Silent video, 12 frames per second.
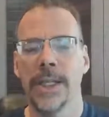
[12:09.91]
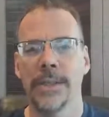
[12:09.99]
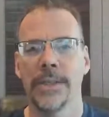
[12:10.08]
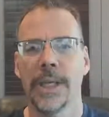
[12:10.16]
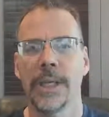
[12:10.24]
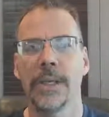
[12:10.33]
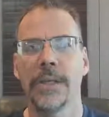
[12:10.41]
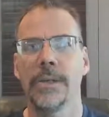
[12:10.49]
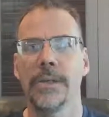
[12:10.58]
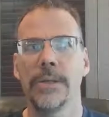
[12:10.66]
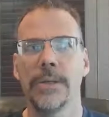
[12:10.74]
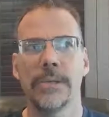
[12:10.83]
It's like,
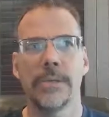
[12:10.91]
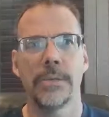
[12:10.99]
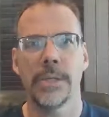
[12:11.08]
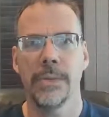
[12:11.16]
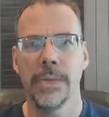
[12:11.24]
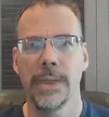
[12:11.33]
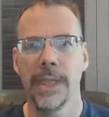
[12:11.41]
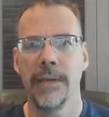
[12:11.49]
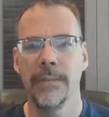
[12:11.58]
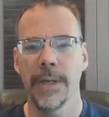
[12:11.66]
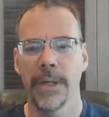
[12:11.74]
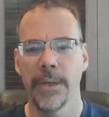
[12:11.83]
oh, someone
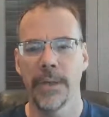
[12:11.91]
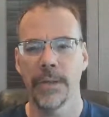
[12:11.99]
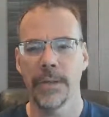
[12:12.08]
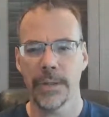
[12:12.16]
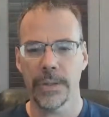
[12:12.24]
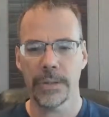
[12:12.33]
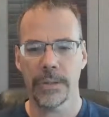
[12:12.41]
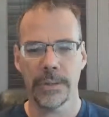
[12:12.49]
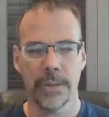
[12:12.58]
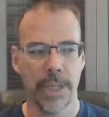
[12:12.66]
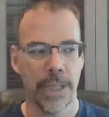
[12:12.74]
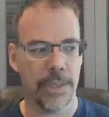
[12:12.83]
gave me all those
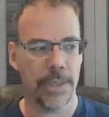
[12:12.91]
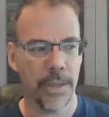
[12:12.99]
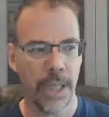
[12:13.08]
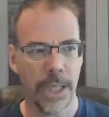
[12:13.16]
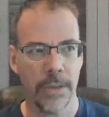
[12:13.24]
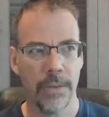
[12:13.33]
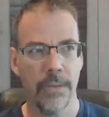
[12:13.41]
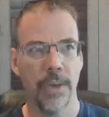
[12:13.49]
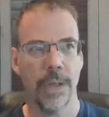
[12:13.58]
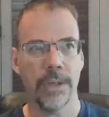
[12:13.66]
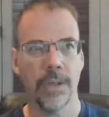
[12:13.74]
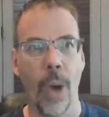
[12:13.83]
thoughts. Like,
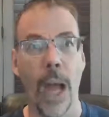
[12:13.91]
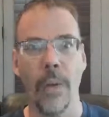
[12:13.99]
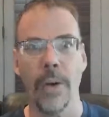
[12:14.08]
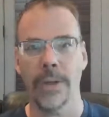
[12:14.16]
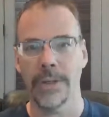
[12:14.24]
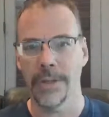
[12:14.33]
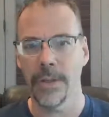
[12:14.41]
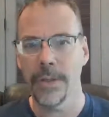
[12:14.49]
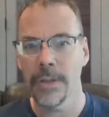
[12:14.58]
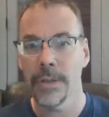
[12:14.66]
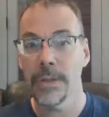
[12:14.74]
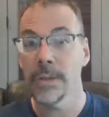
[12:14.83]
what do I want to do?